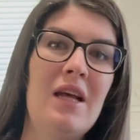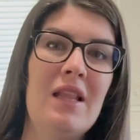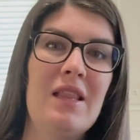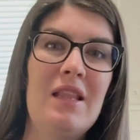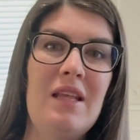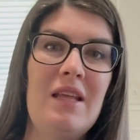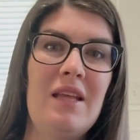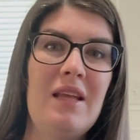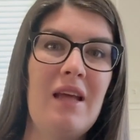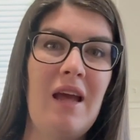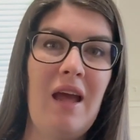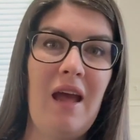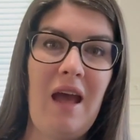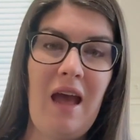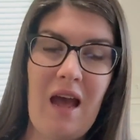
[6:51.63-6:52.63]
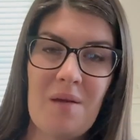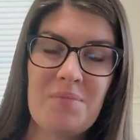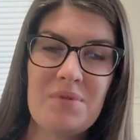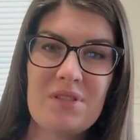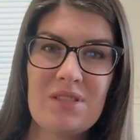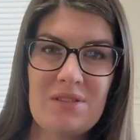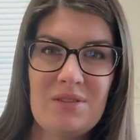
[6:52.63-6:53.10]
the
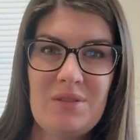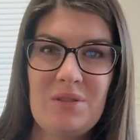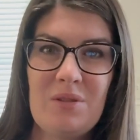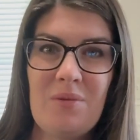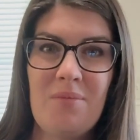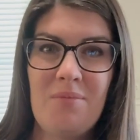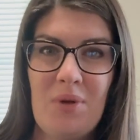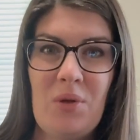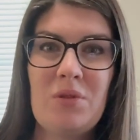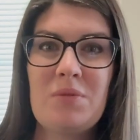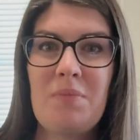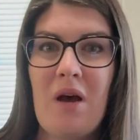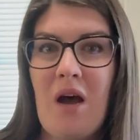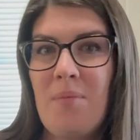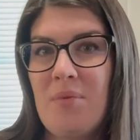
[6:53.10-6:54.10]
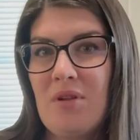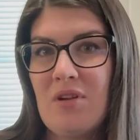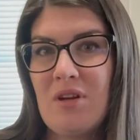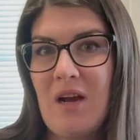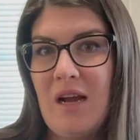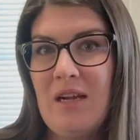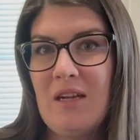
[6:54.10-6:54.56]
absolute most
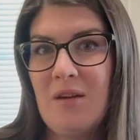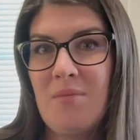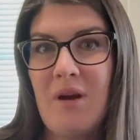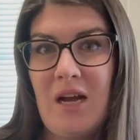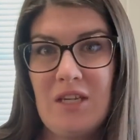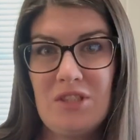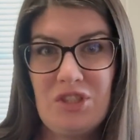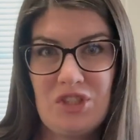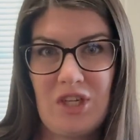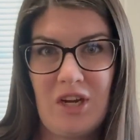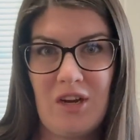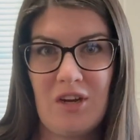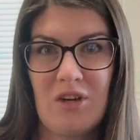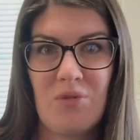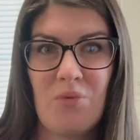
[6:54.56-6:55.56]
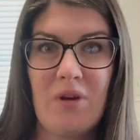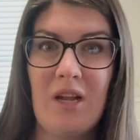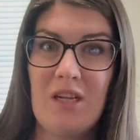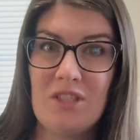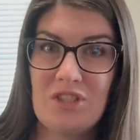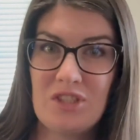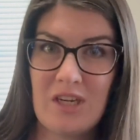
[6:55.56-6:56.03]
popular item I shared when
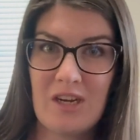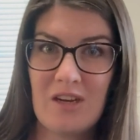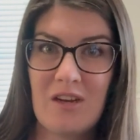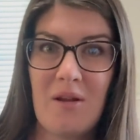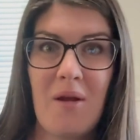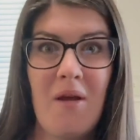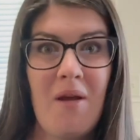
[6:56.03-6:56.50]
I shared